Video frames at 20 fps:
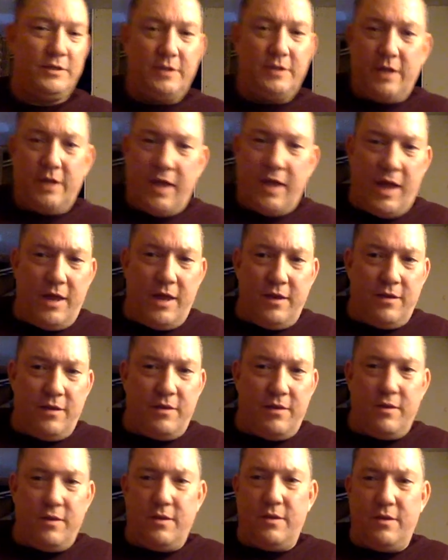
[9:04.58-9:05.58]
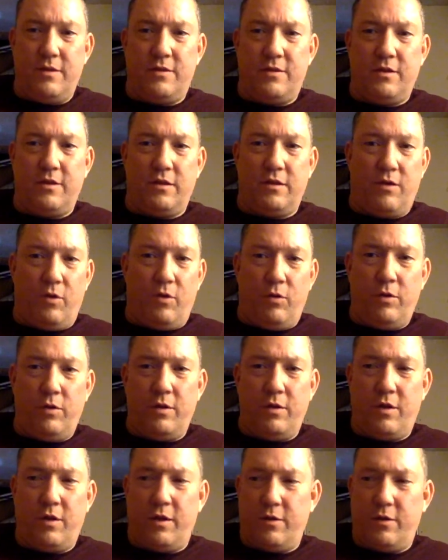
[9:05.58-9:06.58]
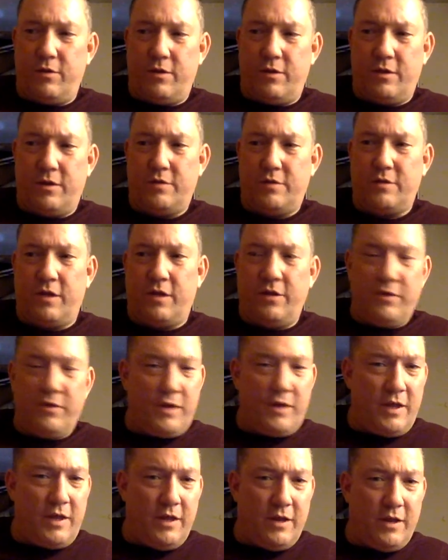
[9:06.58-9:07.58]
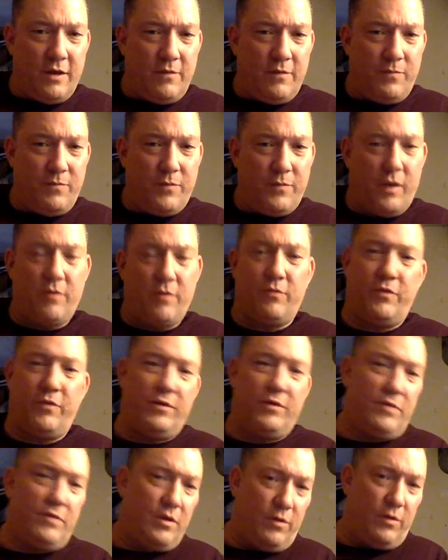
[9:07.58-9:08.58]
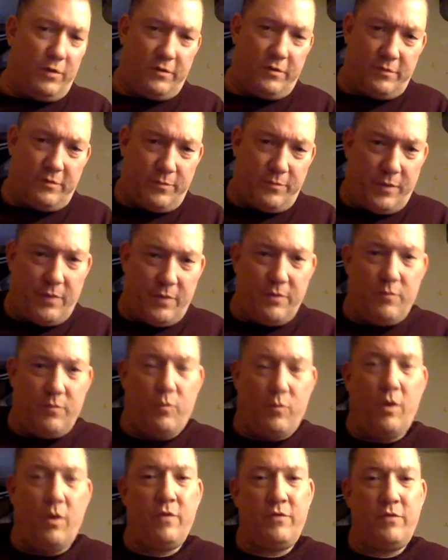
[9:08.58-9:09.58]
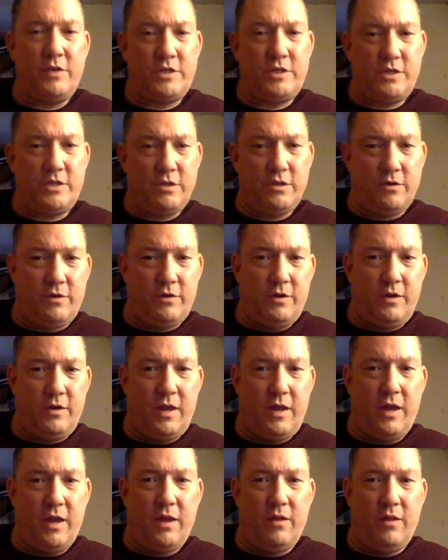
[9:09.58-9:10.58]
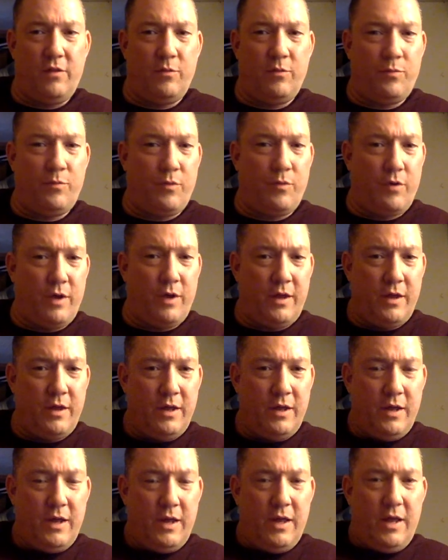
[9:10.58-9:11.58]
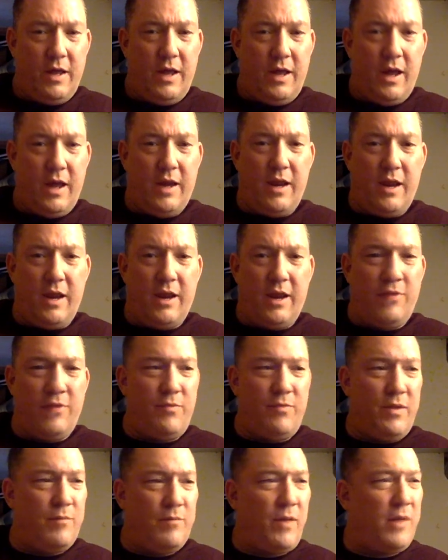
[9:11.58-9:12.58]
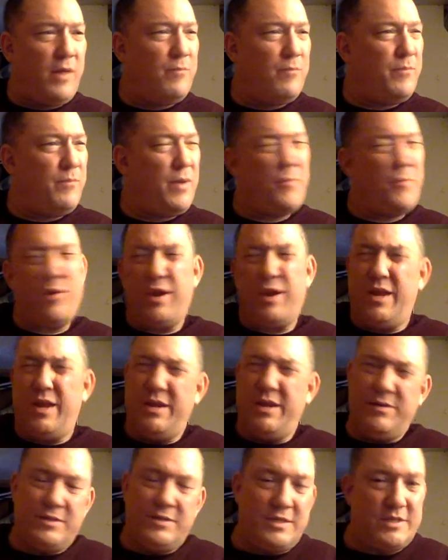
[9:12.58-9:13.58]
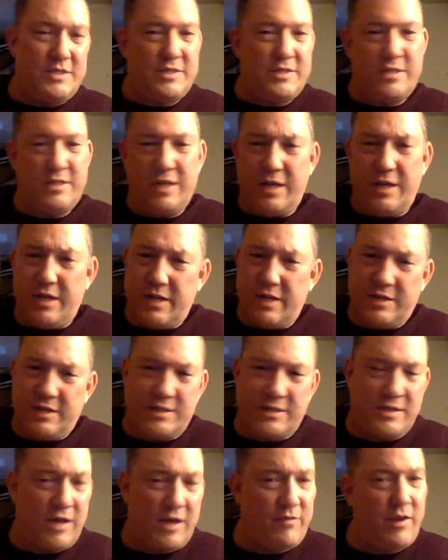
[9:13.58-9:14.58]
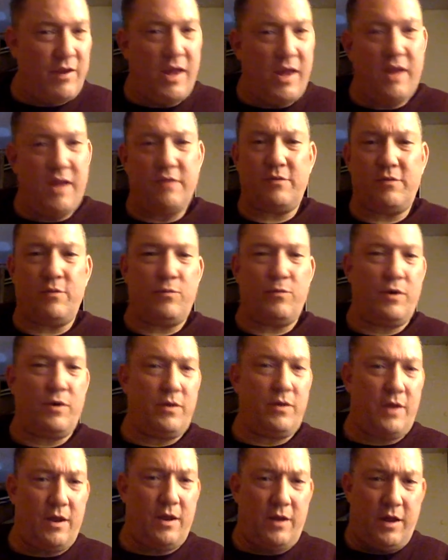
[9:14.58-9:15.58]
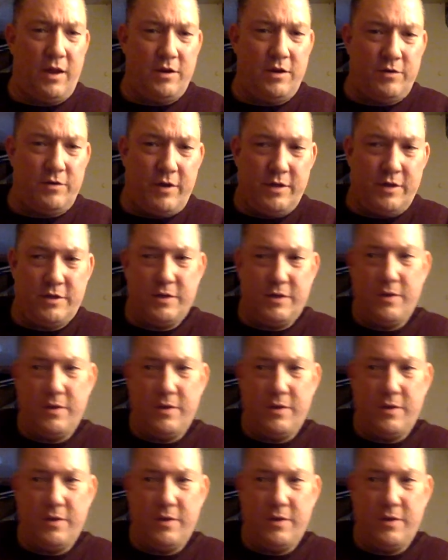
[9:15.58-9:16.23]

And this other kid, I don't know if he's the oldest, but one of the children, and a little boy, and in my memory he was 6, 7, 8, somewhere in that age range.